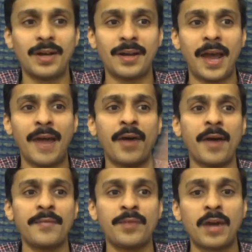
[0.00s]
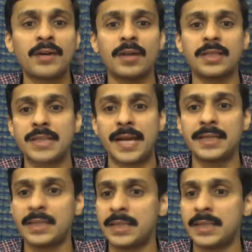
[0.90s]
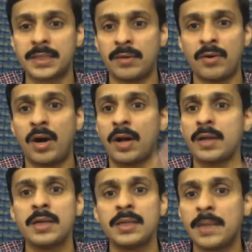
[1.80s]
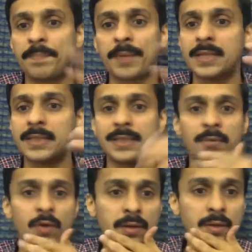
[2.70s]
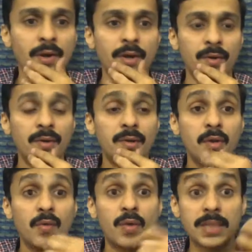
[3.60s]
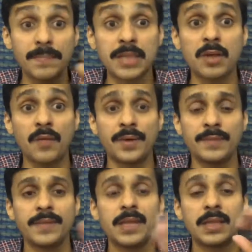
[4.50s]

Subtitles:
have not got the salary that they deserve or the price they want. What do? What is the best offer?